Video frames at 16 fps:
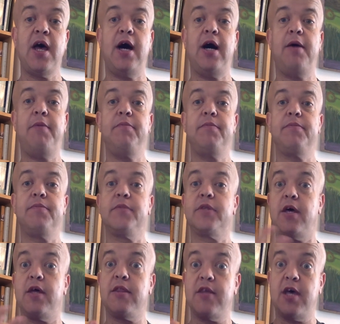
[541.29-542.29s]

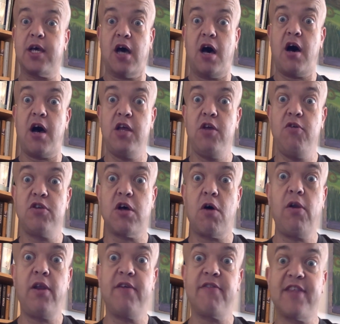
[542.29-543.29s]
The guy who
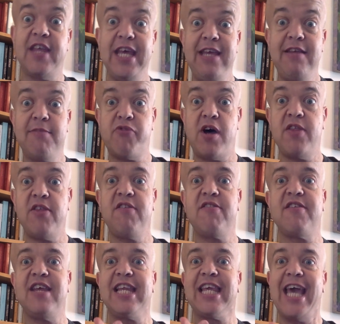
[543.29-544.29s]
told us that his
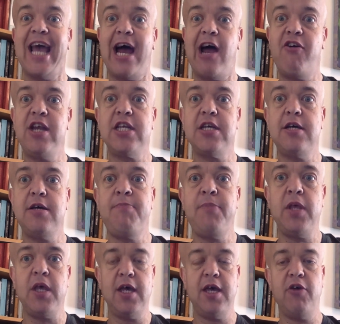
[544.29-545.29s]
brothers had carried
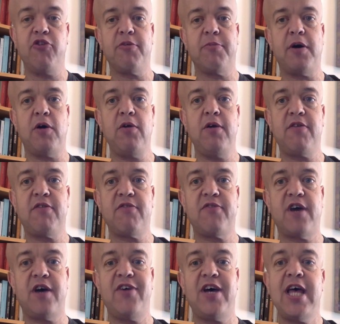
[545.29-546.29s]
him, who's a polio
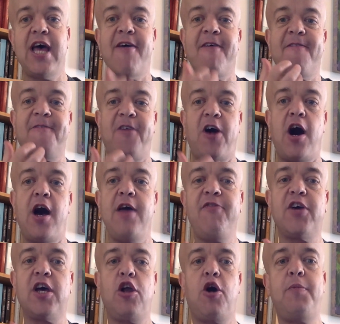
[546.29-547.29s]
survivor,
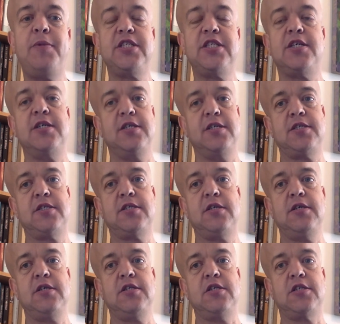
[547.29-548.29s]
5 kilometres
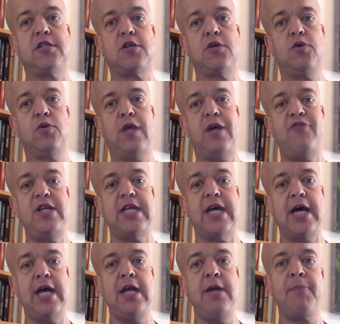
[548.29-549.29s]
to school every
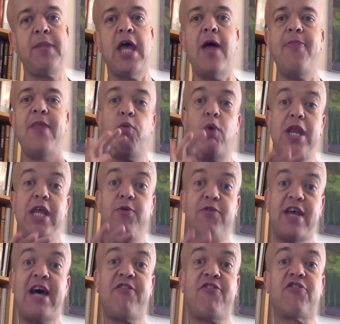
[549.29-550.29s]
day. And then when he
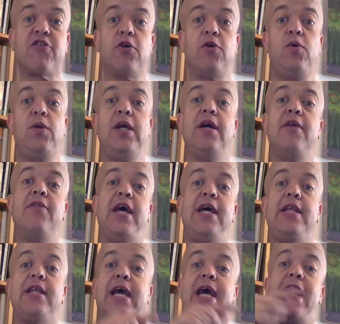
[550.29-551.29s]
was at school,
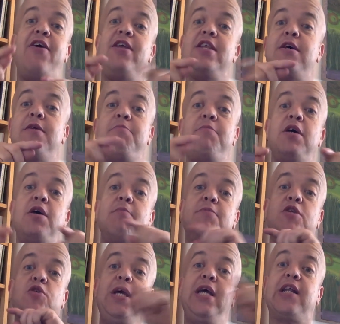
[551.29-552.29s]
they'd carried him
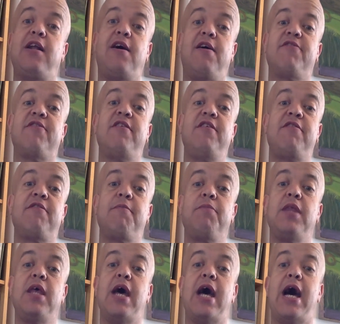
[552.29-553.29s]
between classes
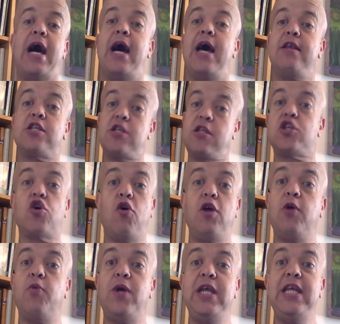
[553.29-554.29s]
and to the
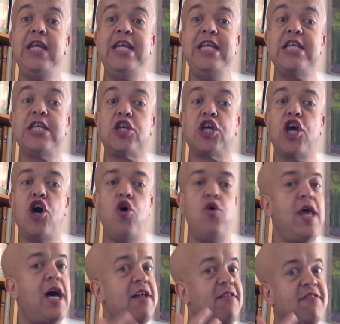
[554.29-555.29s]
toilet when he needed to go.
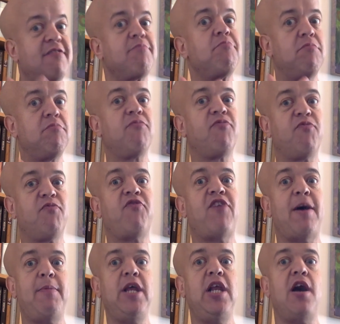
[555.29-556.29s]
That's
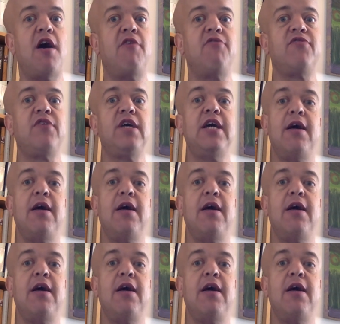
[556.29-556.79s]
family love.